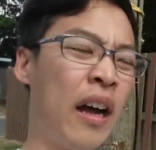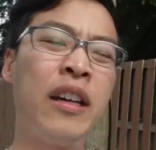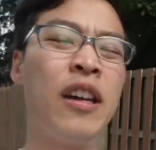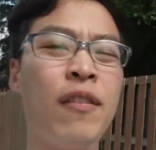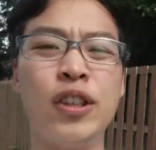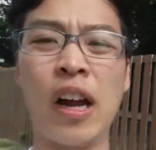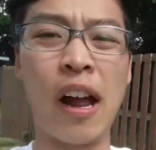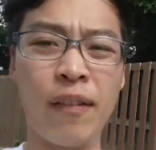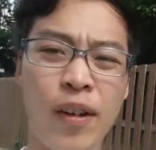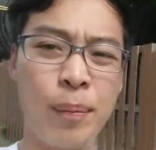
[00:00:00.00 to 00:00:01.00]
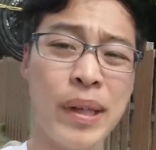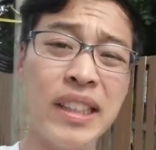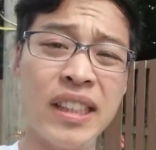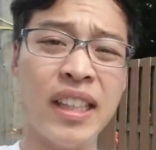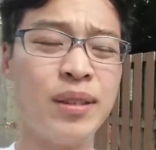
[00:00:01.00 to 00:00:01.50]
I could never have a
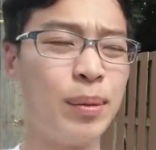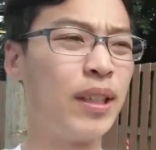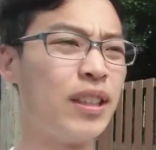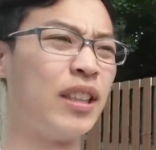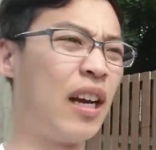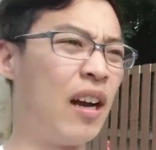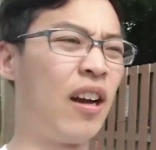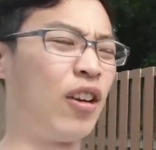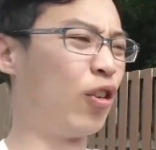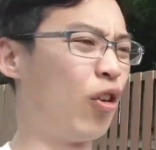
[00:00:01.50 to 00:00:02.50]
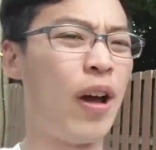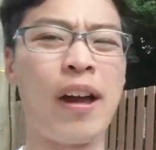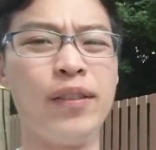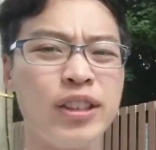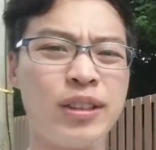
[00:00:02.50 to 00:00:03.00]
business because I don't know, I
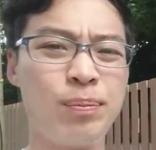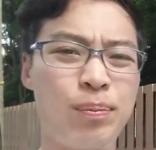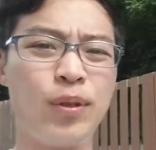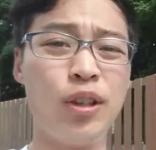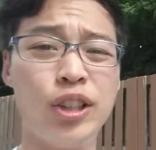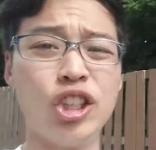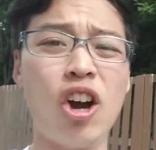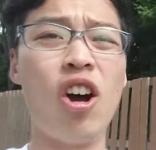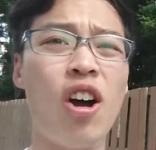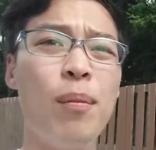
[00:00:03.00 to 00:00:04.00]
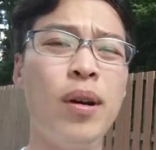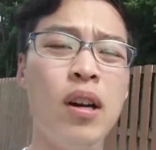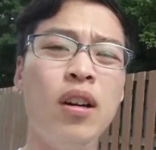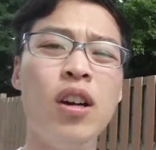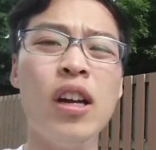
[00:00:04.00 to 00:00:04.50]
have this good job.
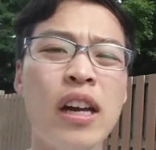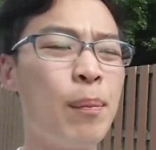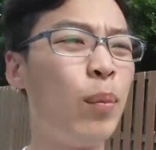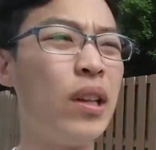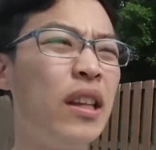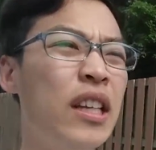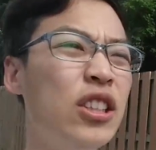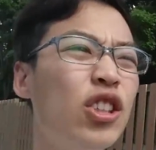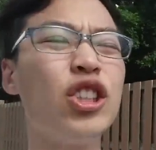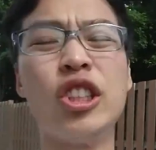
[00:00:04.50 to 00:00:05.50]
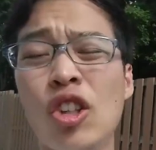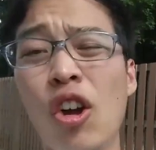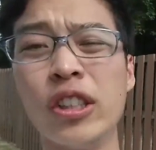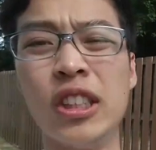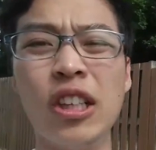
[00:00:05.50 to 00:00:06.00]
But these are just
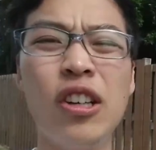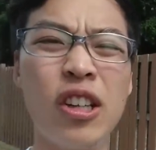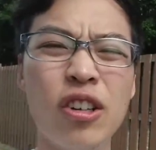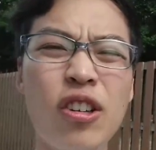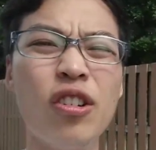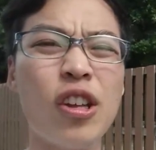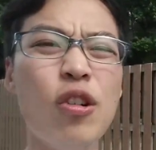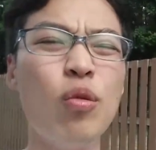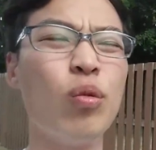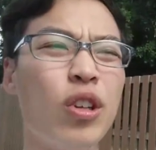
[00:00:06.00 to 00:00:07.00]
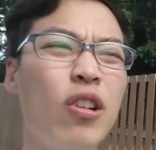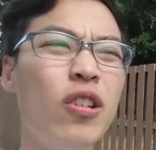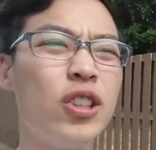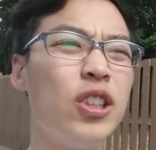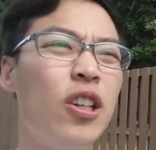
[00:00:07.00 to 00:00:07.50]
thoughts.
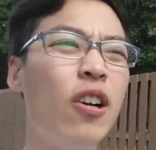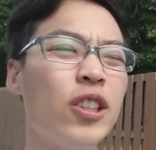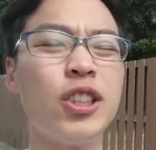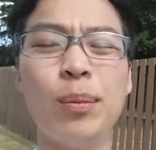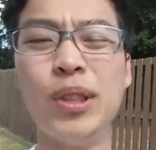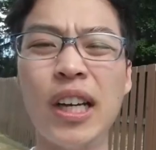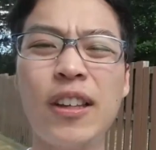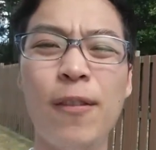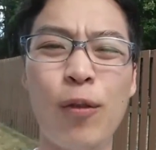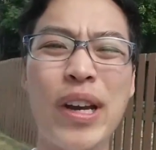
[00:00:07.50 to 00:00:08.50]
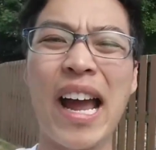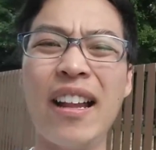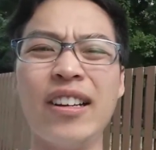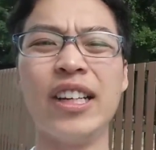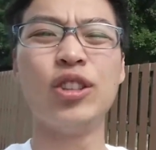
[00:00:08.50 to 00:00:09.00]
They're a subjective
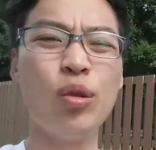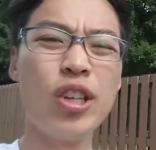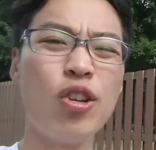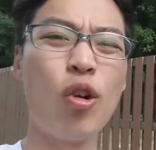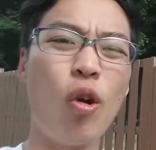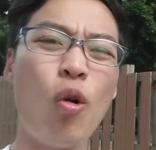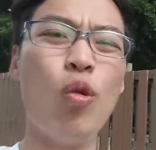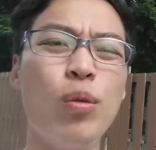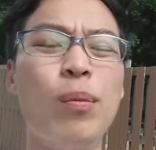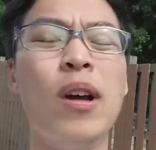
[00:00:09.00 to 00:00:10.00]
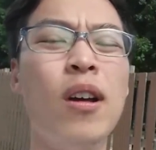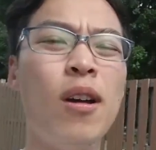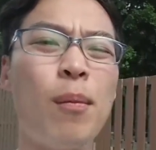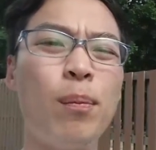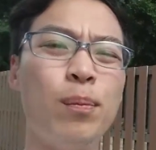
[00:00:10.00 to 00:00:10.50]
reality. It's only your
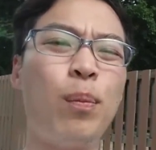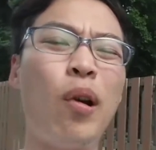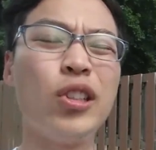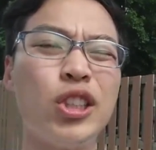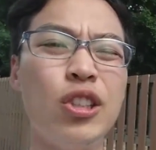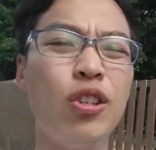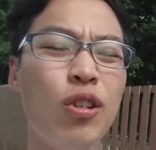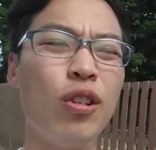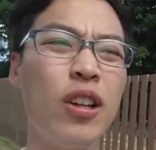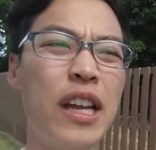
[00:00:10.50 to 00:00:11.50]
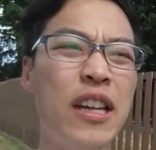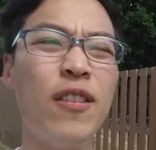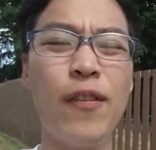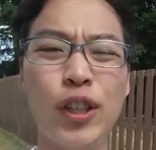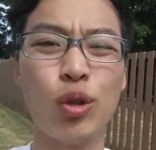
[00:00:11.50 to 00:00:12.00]
own personal,
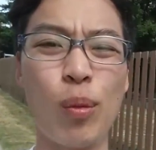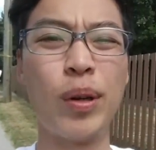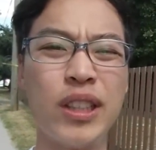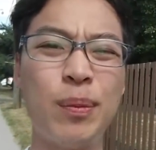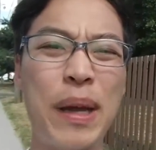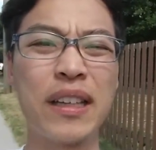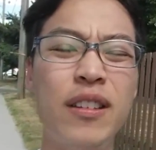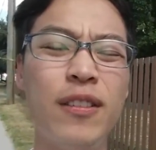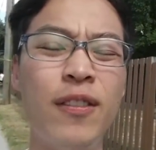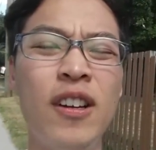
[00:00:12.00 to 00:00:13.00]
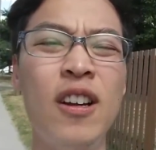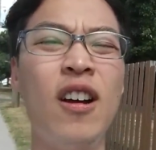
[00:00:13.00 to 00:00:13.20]
individual perspective